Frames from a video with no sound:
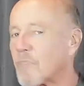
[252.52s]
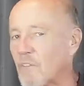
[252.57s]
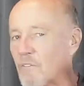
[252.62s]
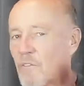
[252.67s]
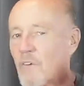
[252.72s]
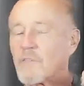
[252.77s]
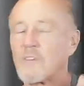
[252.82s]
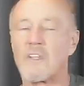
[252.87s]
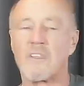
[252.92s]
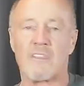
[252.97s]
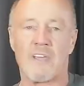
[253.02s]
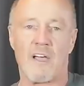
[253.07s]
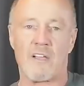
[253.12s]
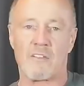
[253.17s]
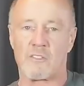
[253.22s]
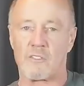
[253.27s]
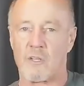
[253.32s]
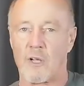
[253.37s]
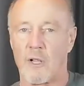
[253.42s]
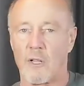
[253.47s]

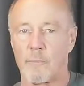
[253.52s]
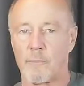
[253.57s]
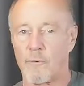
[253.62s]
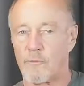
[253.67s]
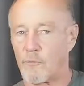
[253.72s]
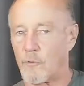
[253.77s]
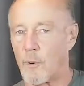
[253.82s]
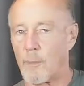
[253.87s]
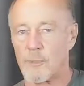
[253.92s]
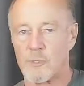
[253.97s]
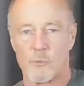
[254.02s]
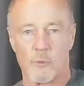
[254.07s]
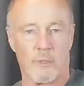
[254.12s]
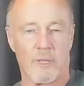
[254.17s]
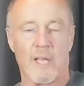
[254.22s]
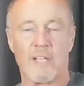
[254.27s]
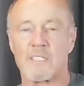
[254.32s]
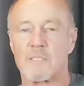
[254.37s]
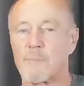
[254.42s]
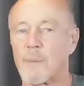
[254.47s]
$50,000 performance
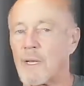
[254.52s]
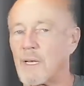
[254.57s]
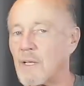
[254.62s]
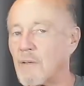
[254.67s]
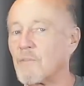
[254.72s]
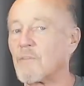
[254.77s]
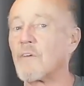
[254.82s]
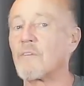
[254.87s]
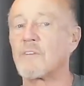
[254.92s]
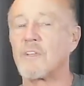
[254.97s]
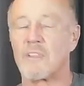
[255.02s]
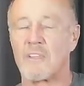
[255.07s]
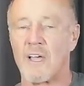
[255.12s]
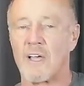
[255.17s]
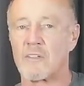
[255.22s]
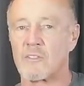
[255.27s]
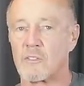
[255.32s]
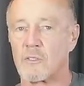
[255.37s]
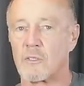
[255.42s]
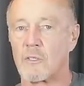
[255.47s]
without spending
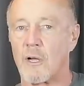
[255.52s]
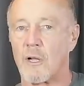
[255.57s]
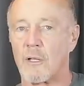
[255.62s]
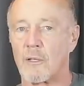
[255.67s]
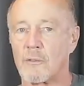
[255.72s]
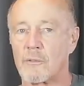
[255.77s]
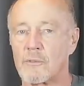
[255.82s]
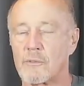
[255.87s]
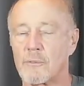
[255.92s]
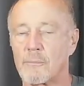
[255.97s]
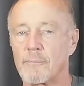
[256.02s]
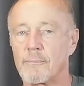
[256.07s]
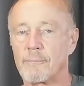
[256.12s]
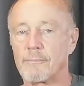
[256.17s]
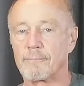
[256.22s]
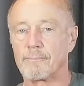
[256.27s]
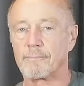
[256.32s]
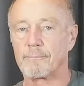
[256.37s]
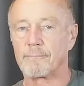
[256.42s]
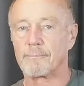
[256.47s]
$50,000.
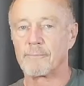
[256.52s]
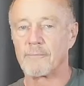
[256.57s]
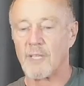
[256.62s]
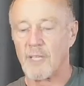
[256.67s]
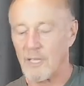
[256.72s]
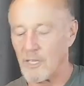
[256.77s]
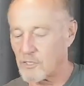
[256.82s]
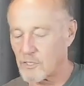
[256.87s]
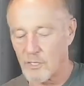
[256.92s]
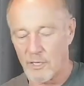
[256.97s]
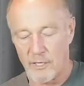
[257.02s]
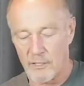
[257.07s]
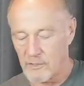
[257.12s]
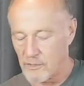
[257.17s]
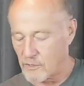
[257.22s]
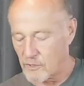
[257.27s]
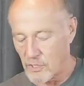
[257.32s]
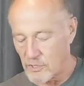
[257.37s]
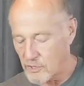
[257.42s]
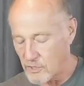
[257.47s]
It's
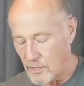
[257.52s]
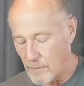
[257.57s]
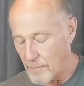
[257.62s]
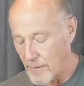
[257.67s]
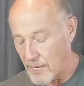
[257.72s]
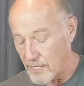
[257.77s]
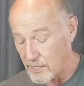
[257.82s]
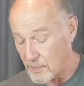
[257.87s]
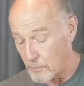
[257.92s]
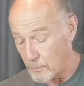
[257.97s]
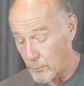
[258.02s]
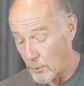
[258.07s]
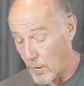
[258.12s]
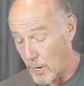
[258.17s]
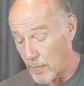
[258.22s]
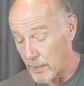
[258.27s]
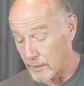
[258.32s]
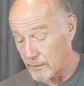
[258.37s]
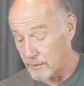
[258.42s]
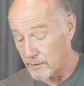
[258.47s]
just an amazing
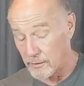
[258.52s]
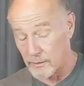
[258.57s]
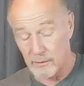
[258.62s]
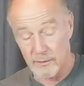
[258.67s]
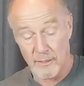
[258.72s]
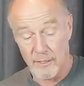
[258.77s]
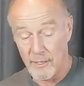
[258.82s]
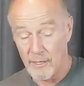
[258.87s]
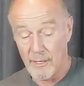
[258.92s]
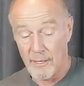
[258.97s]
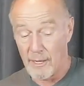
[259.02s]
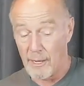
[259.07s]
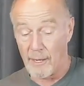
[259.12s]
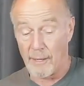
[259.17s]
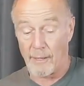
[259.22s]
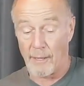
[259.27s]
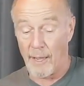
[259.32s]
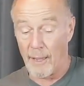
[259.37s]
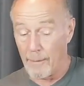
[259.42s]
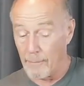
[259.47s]
product, and
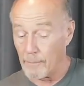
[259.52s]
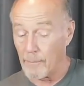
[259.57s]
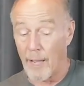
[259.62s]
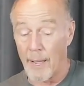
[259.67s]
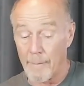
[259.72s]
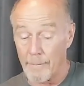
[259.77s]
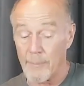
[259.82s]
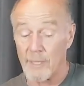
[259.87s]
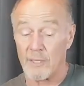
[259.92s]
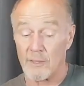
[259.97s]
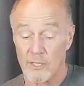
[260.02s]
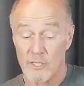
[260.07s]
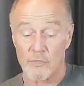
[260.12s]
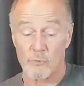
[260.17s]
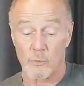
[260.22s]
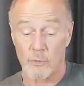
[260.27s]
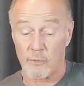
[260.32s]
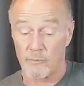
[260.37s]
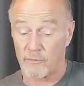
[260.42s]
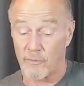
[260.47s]
I mean this
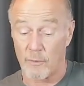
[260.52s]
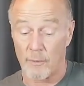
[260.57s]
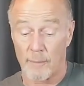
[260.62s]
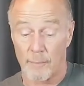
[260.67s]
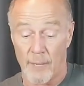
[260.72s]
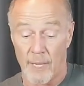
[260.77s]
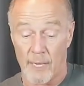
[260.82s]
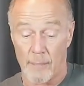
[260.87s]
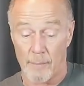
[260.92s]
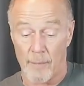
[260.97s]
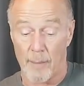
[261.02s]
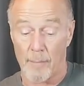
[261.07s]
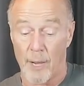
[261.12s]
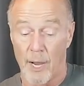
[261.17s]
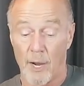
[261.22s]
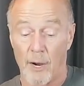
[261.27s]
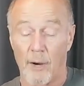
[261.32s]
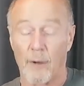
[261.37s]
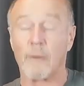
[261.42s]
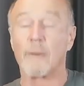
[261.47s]
from the bottom of my
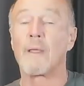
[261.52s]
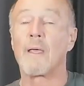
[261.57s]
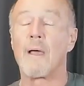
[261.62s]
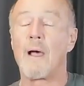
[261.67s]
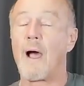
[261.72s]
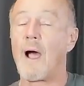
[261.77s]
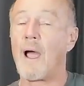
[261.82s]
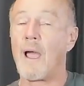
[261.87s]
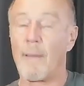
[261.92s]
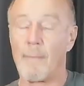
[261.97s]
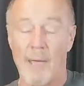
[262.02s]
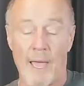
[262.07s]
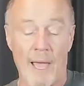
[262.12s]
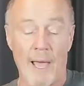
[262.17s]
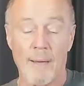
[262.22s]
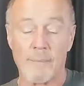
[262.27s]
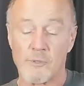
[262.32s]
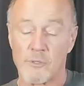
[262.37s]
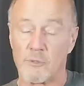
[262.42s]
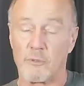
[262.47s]
heart. I am
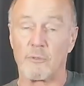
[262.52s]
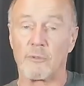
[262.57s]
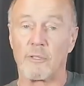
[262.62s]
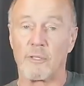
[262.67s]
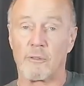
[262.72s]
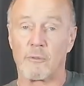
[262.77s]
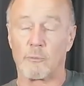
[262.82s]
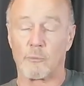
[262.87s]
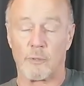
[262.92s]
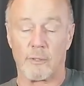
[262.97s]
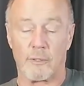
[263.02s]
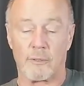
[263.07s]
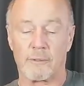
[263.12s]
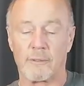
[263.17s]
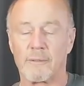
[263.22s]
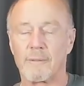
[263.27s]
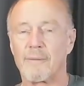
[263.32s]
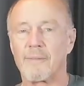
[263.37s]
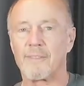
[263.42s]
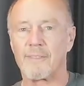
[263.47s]
absolutely thrilled.
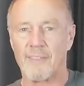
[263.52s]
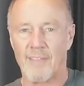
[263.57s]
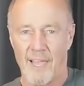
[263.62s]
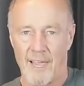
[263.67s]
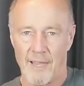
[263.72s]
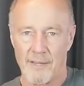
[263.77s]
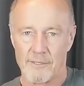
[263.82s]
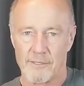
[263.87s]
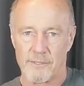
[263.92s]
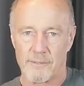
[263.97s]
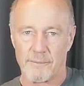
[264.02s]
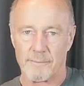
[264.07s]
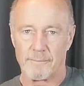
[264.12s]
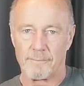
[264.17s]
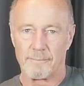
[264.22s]
Thanks.